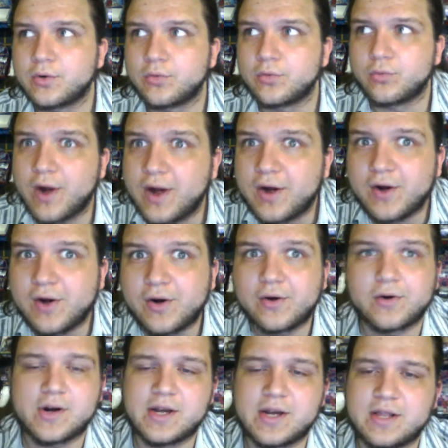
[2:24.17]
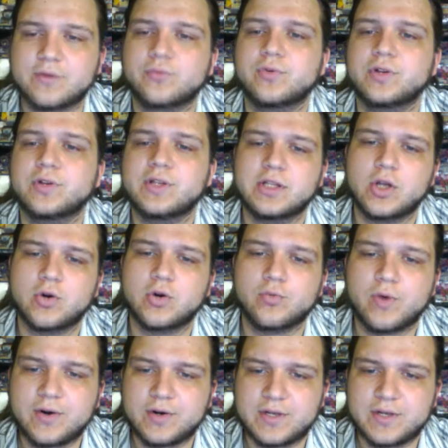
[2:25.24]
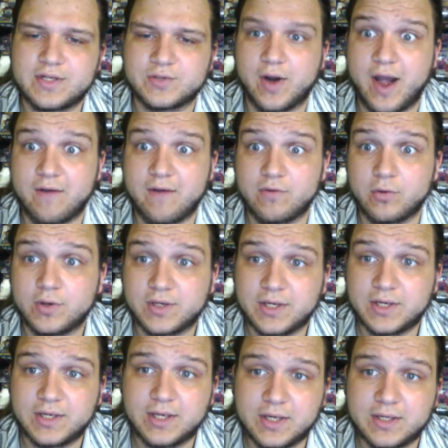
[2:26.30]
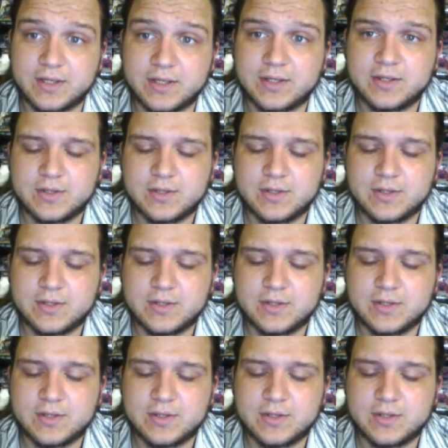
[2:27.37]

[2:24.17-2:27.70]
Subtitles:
rare or any of the really low rarities where everyone can get it.